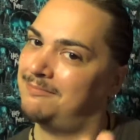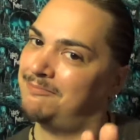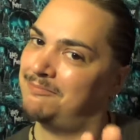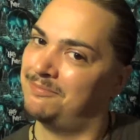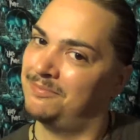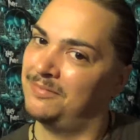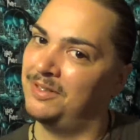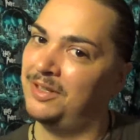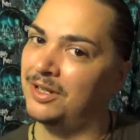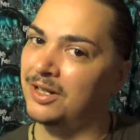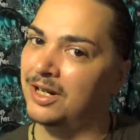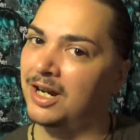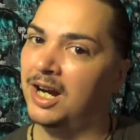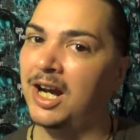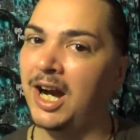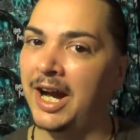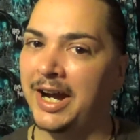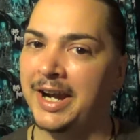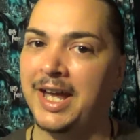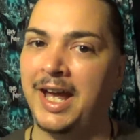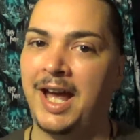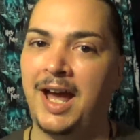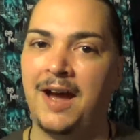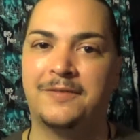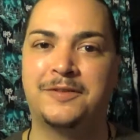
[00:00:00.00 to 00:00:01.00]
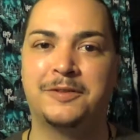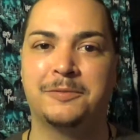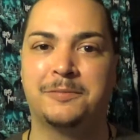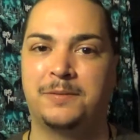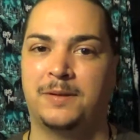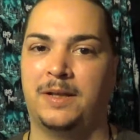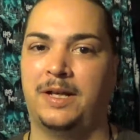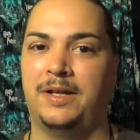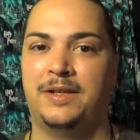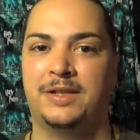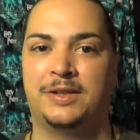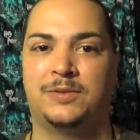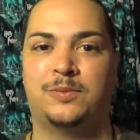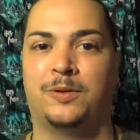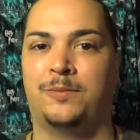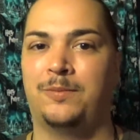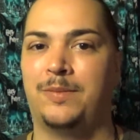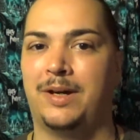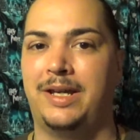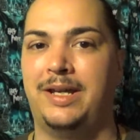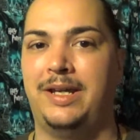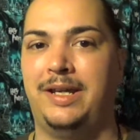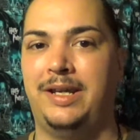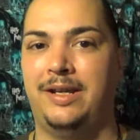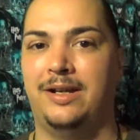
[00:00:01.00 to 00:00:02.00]
you're gonna have to play this one
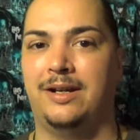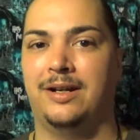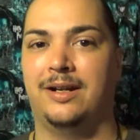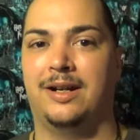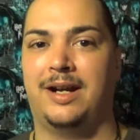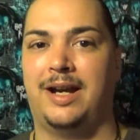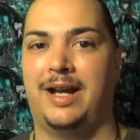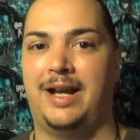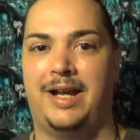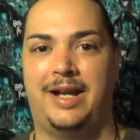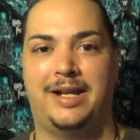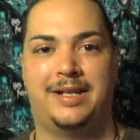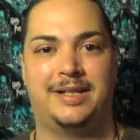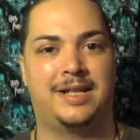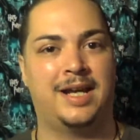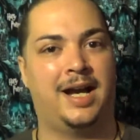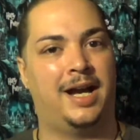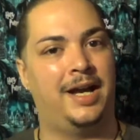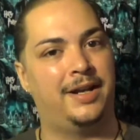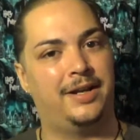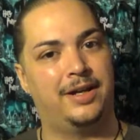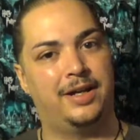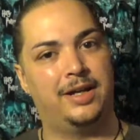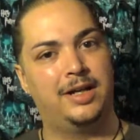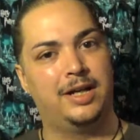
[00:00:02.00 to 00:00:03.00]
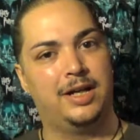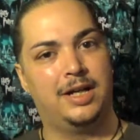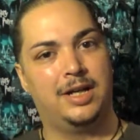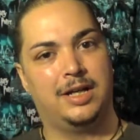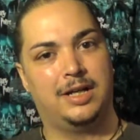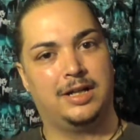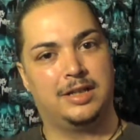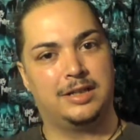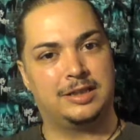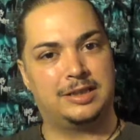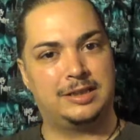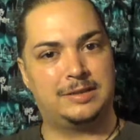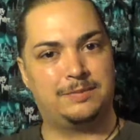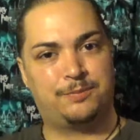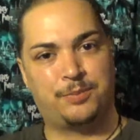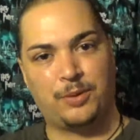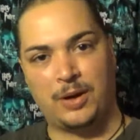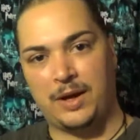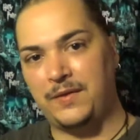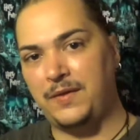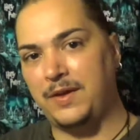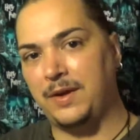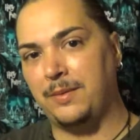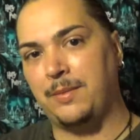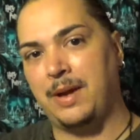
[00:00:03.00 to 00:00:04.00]
by ear and kind of
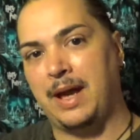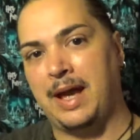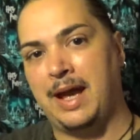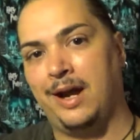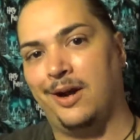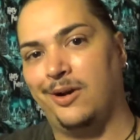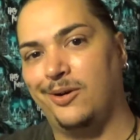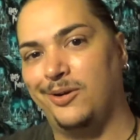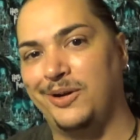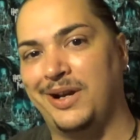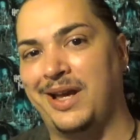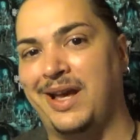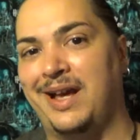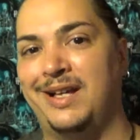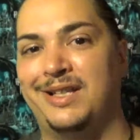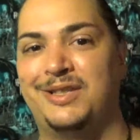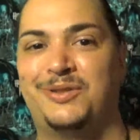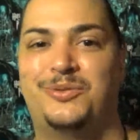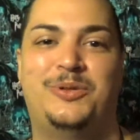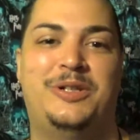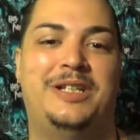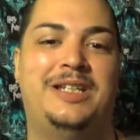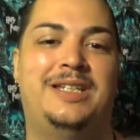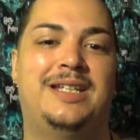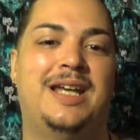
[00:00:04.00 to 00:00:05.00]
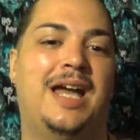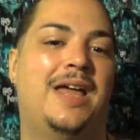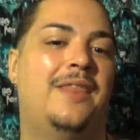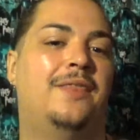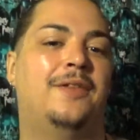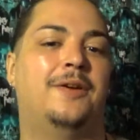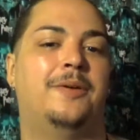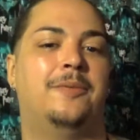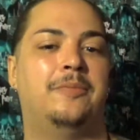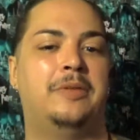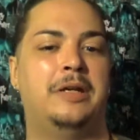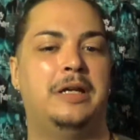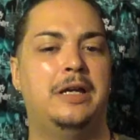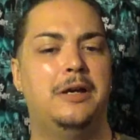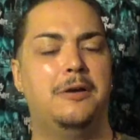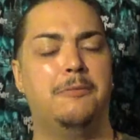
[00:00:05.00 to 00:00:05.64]
spread them out as we get them.